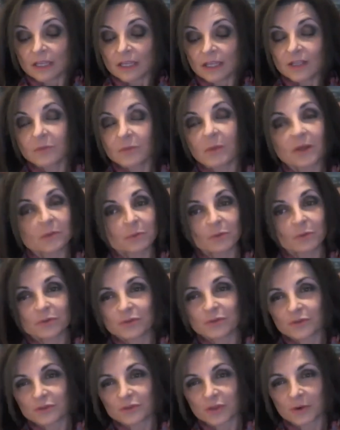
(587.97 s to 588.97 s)
Independent
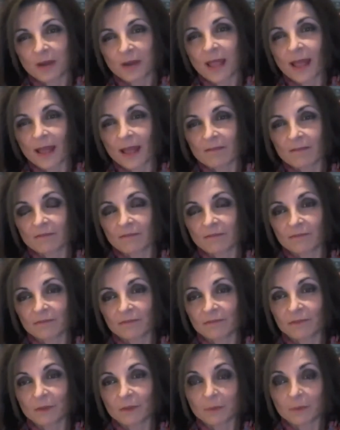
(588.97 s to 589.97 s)
producers don't have
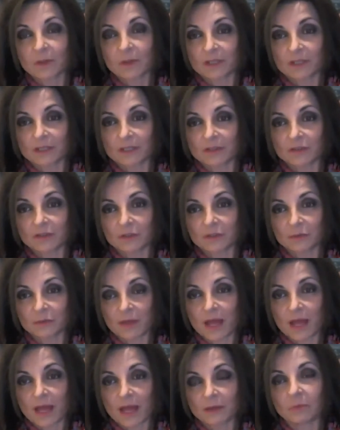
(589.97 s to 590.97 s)
the ability to do
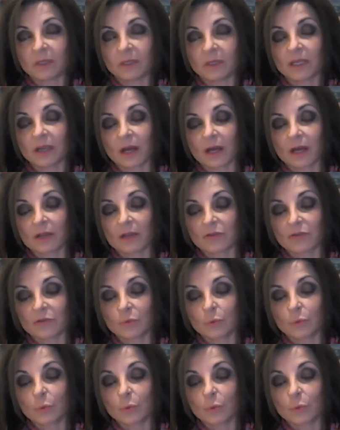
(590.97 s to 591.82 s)
that because